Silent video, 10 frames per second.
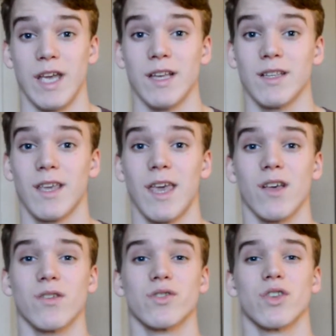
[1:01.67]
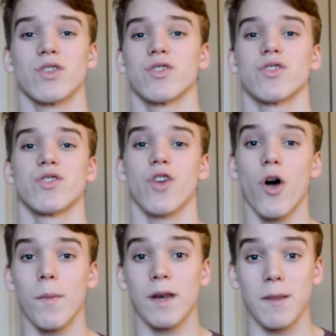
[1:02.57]
It kills
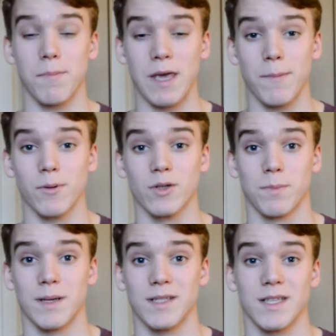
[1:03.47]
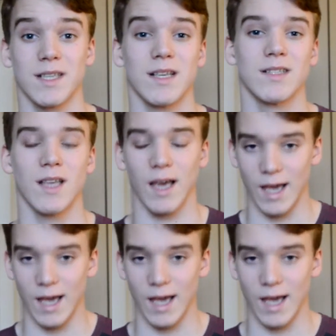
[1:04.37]
so many people's businesses